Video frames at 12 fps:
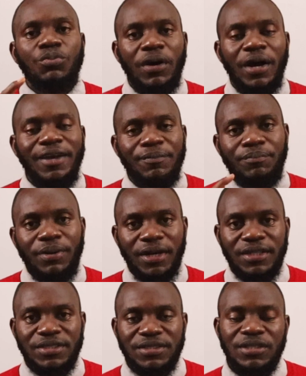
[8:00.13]
to buy
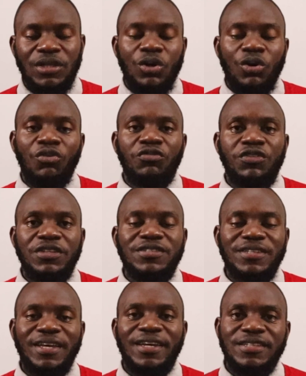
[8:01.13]
packs of
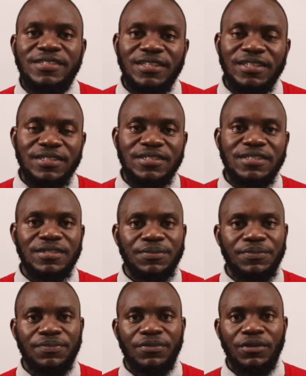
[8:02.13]
these NSAIDs.
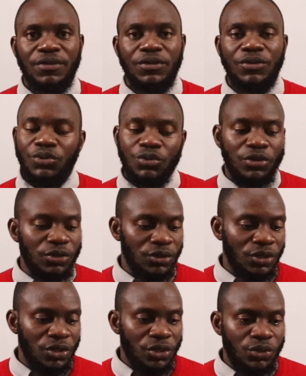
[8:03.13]

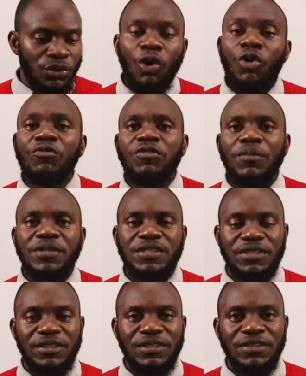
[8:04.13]
Your, your home
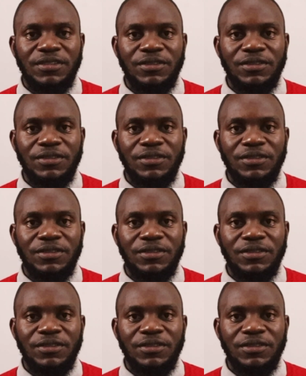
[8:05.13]
pharmacy,